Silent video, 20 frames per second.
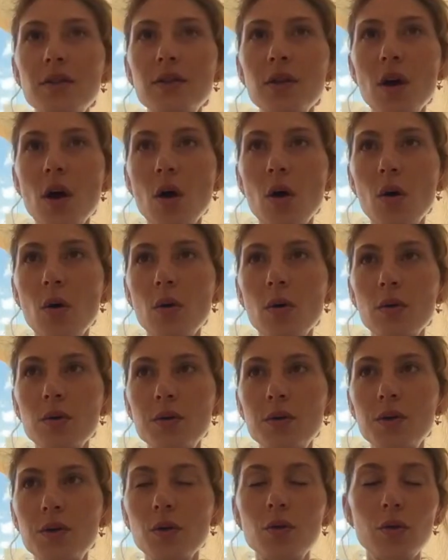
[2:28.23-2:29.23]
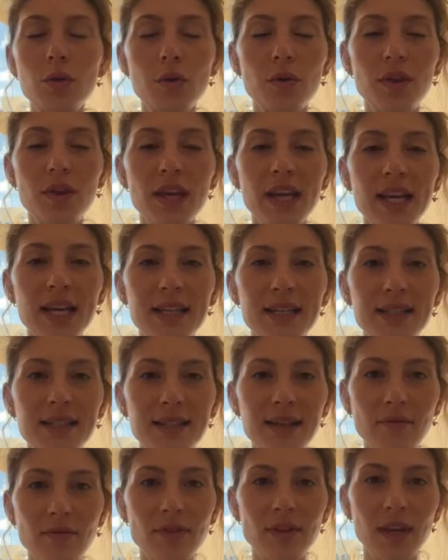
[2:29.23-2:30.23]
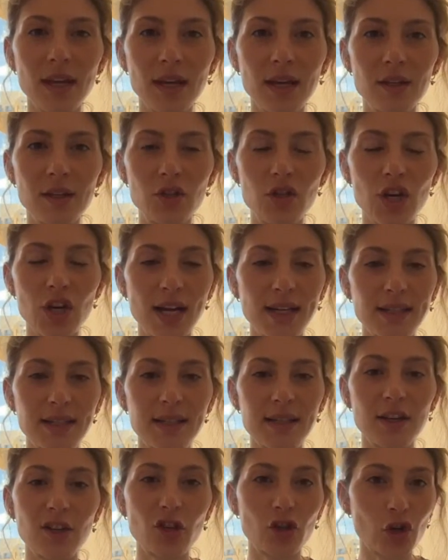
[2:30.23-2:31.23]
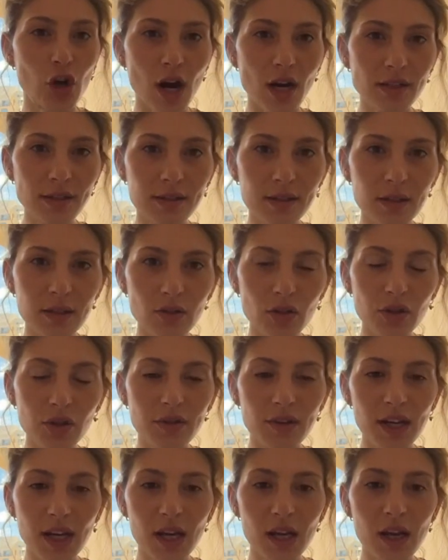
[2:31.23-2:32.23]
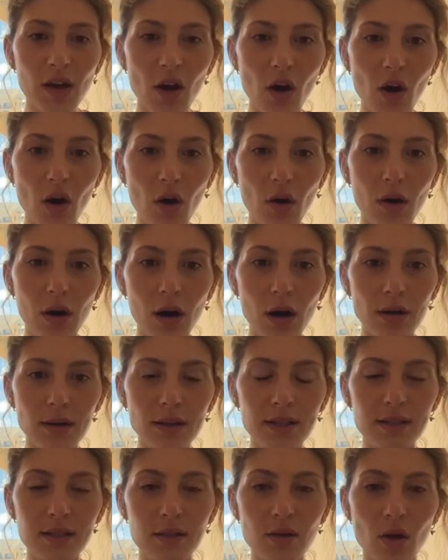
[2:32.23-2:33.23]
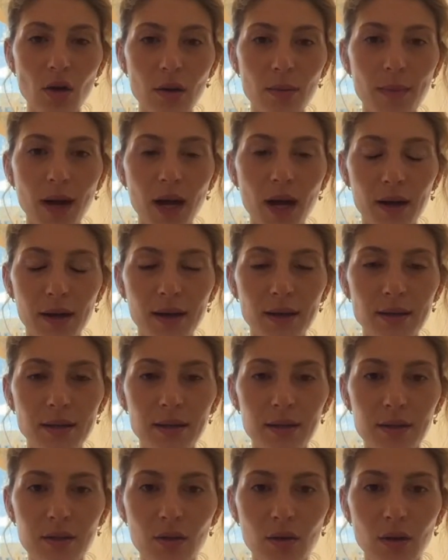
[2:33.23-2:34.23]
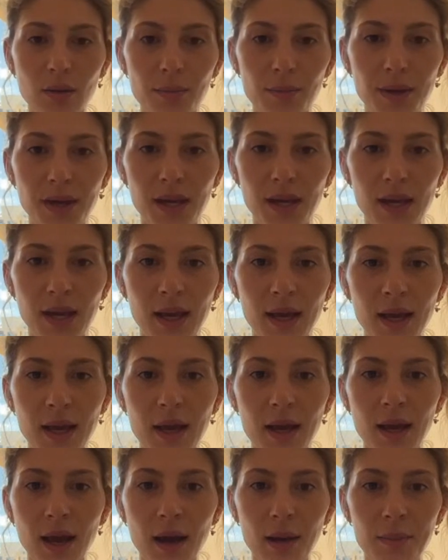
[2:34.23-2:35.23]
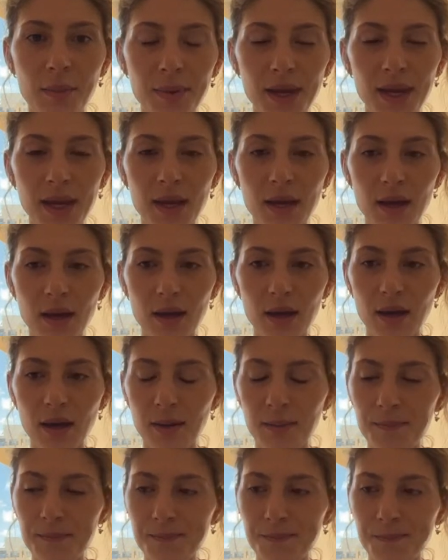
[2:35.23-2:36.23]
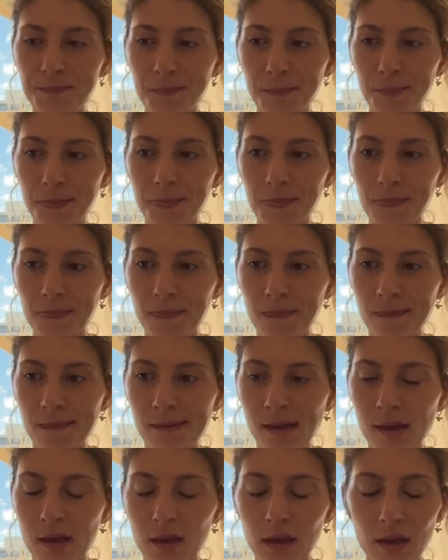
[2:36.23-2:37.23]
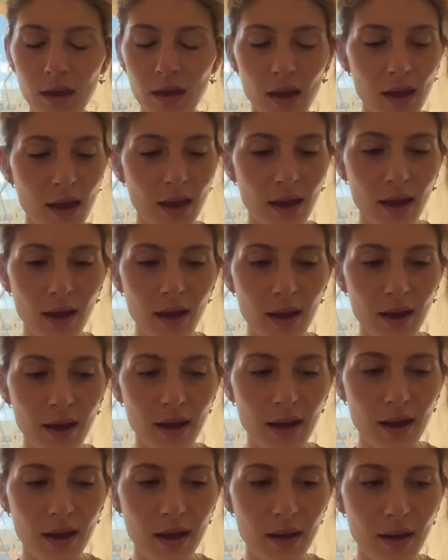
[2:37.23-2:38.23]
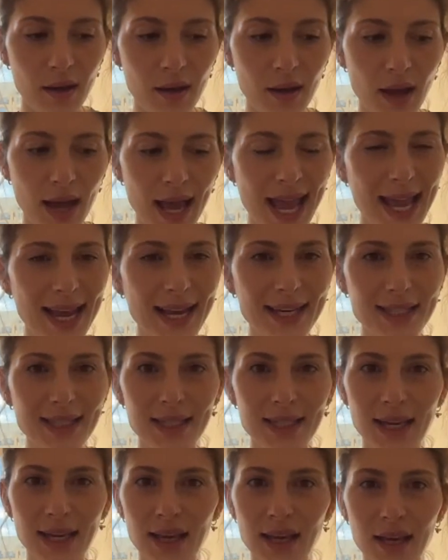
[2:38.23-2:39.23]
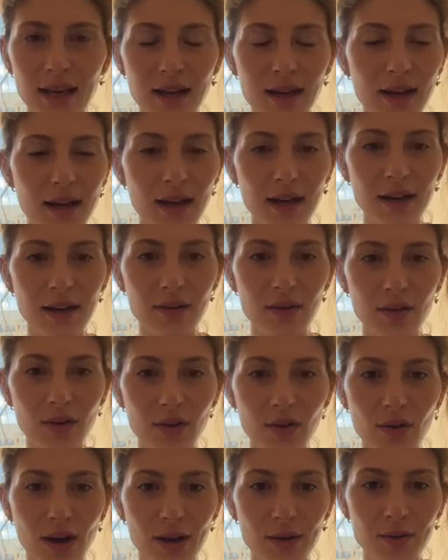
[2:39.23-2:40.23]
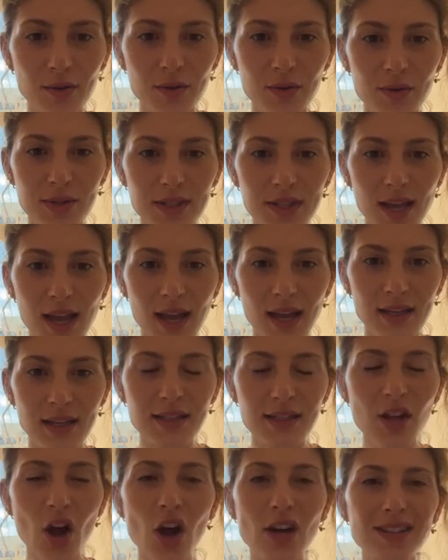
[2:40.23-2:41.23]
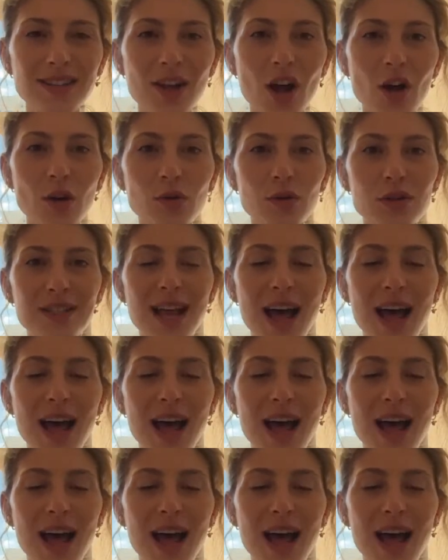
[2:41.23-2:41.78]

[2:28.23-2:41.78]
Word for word: so so do you think is something just transitory, or the stock market is going to be a bit um, yeah, uh, hectic? I don't know how to say. It's not. It's not.